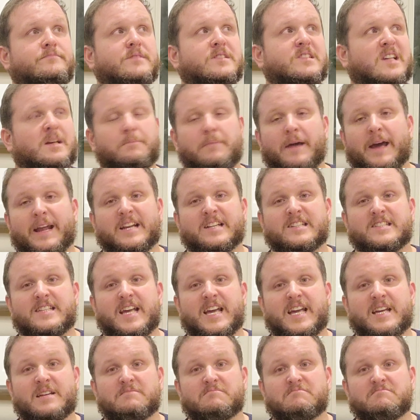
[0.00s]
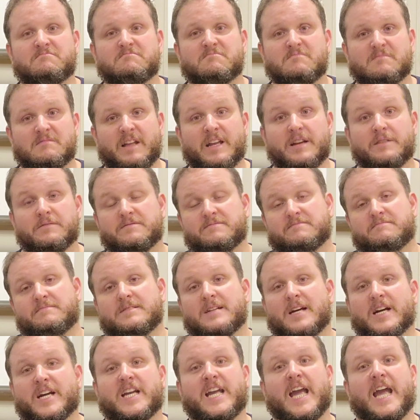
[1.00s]
St. Patty's Day, a lot of
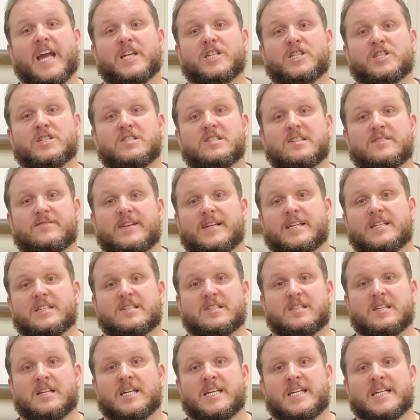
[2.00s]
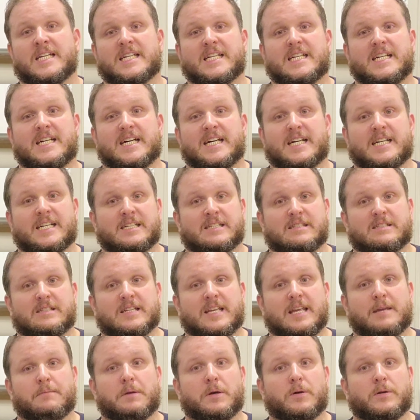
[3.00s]
occasions, events. I'll
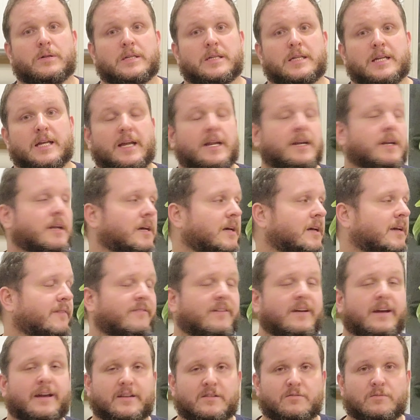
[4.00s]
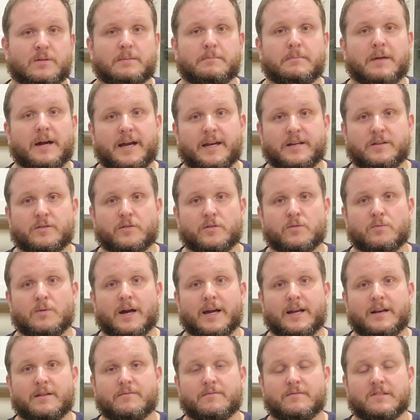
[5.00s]
just keep going, and if I swing by Total
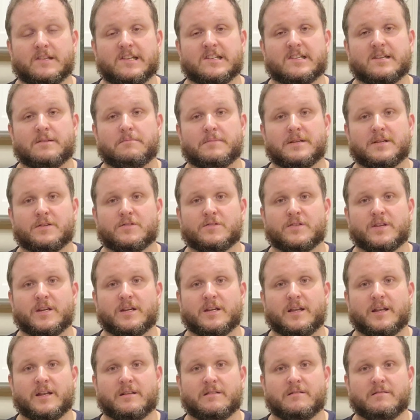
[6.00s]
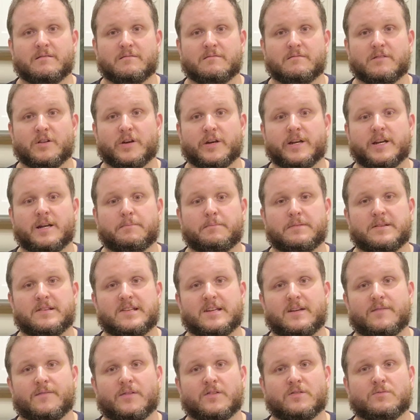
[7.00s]
Wine and see something interesting and look it up and
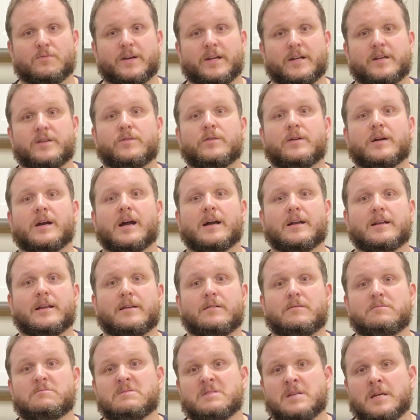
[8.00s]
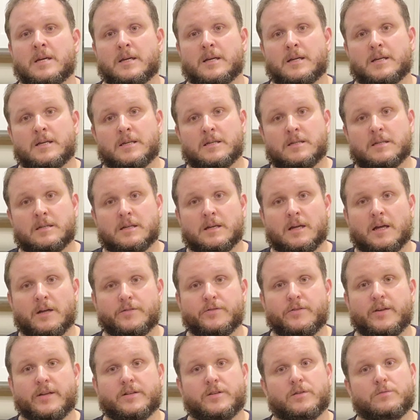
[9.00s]
see if there's a way to do a cocktail,
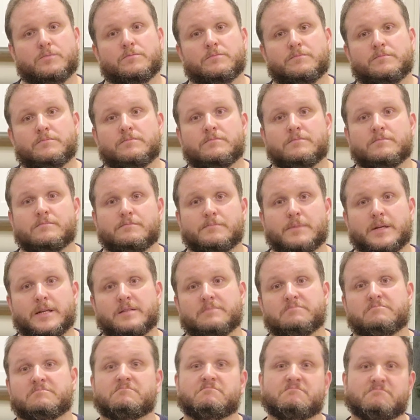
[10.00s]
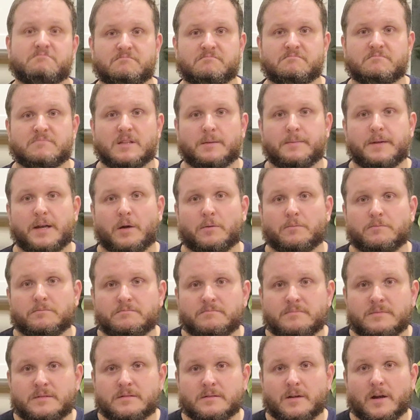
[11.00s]
I'll do that too. But let me know.
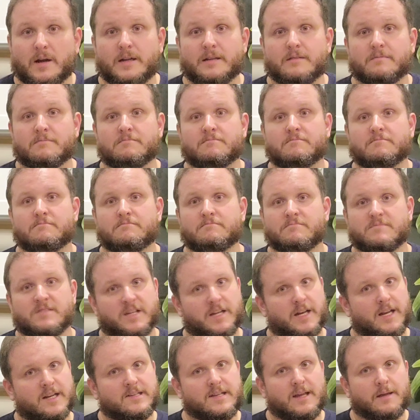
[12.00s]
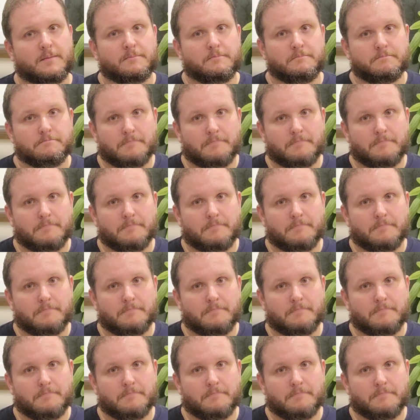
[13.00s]
Alright, see you next time.